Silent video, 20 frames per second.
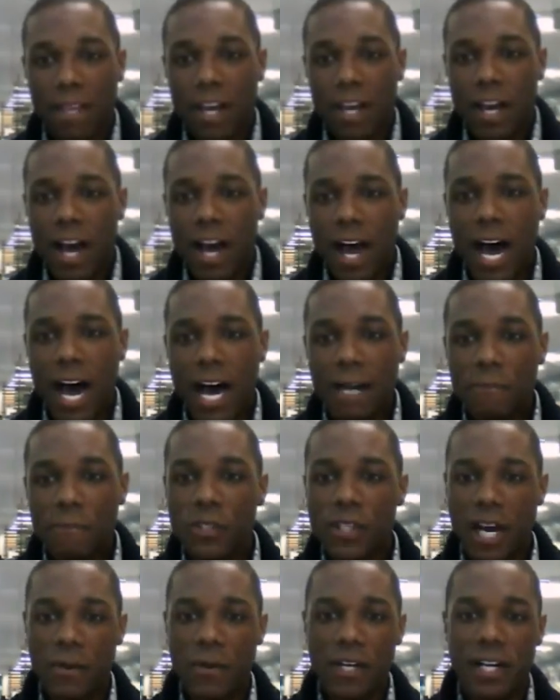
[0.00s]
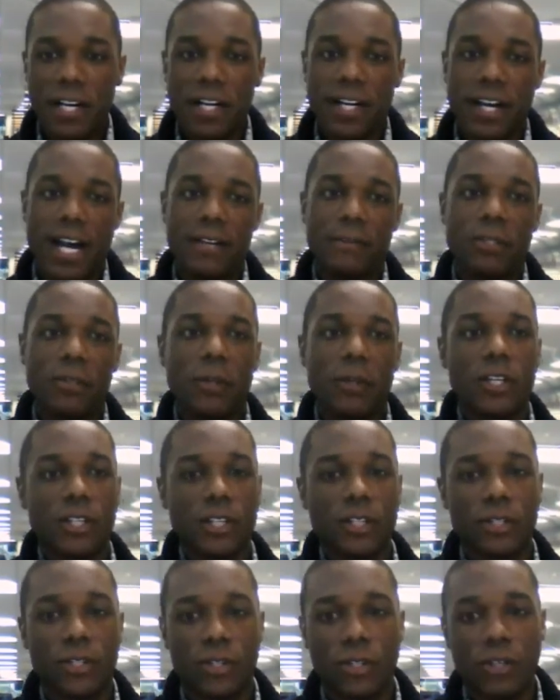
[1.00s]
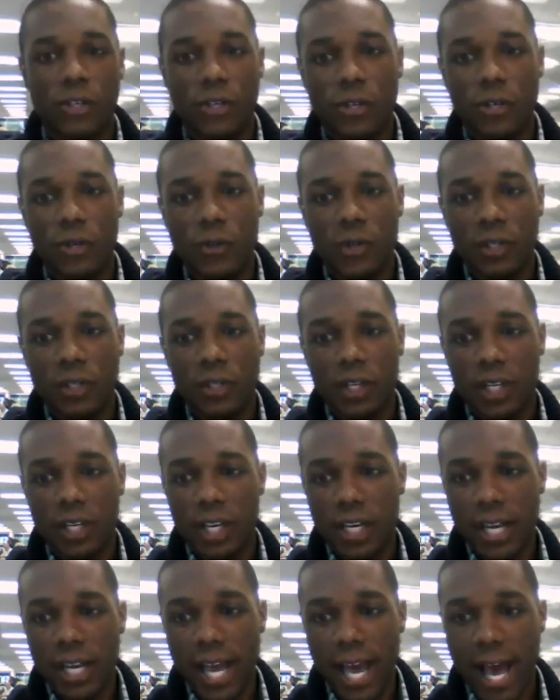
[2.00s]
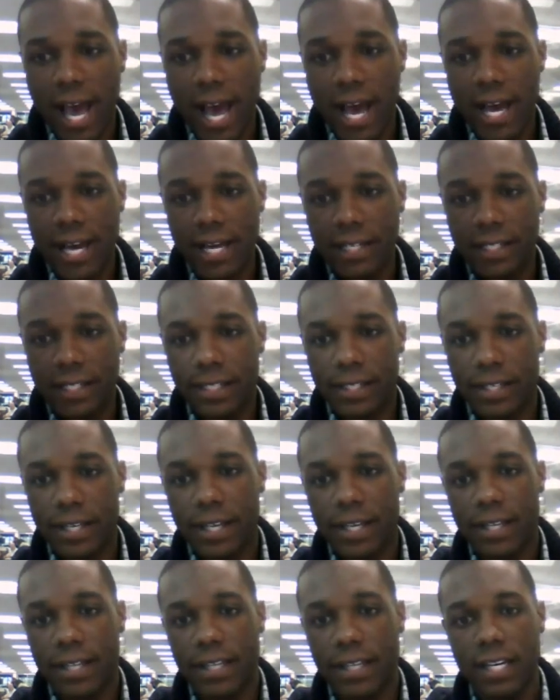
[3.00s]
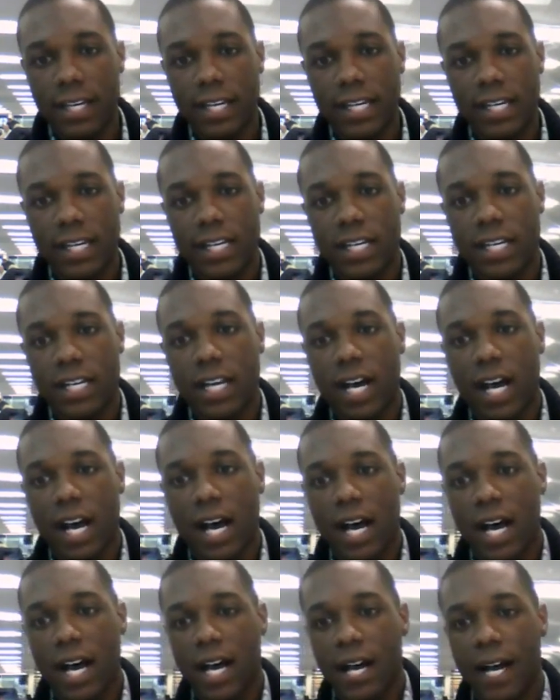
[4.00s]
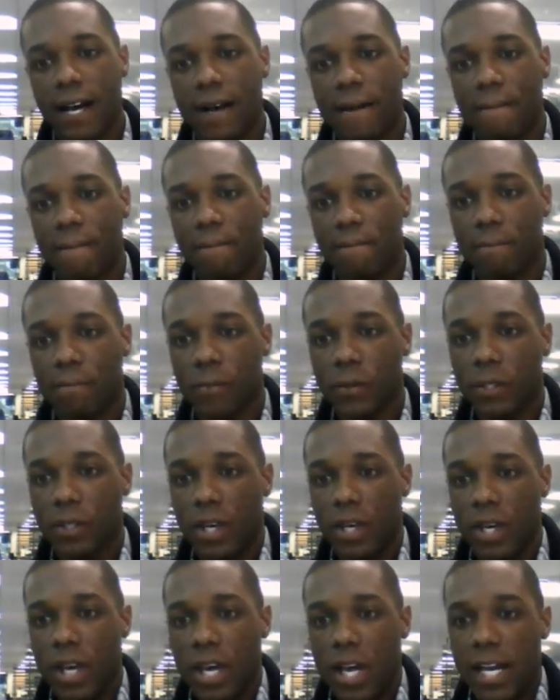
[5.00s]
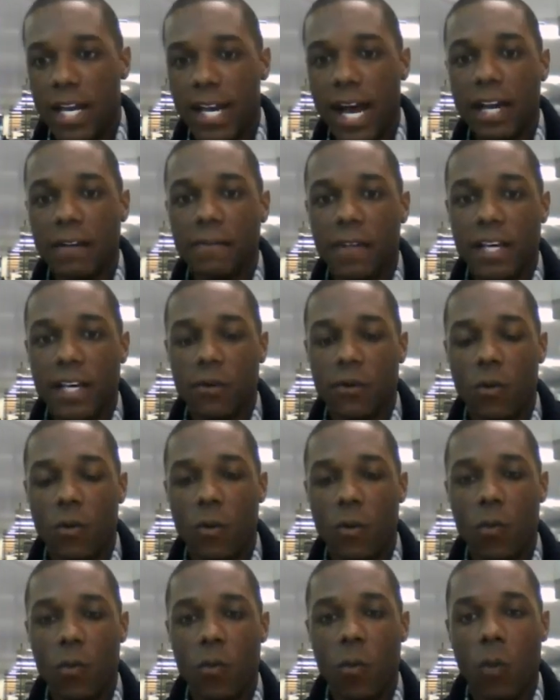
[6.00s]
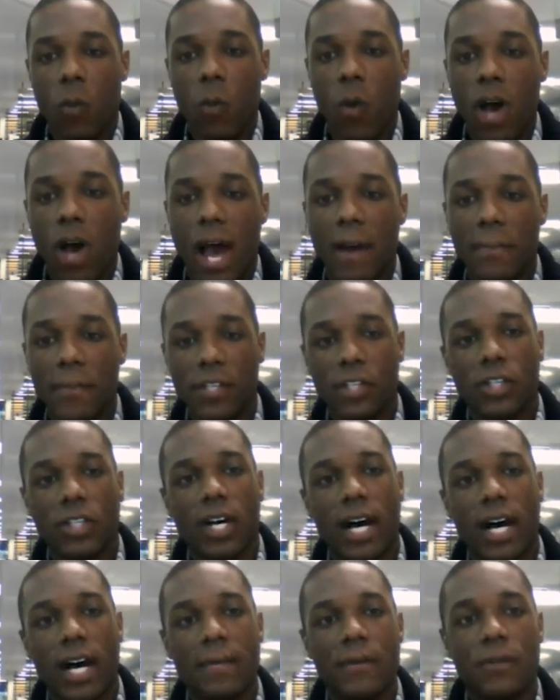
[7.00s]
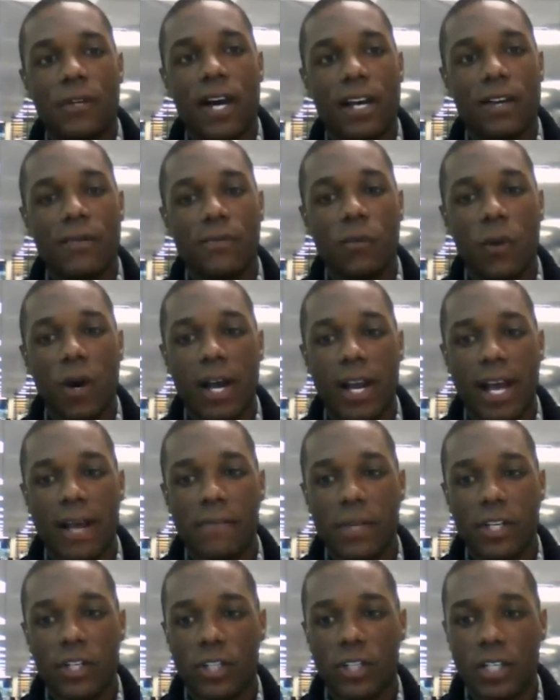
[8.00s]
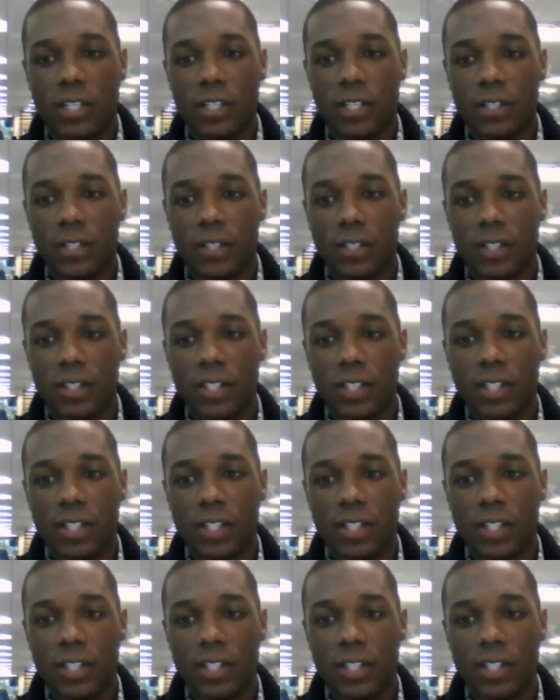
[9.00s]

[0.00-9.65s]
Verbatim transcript: Mm-hmm. um, so now we're going to kind of switch into looking at the um, kind of like what, how much time and kind of what admissions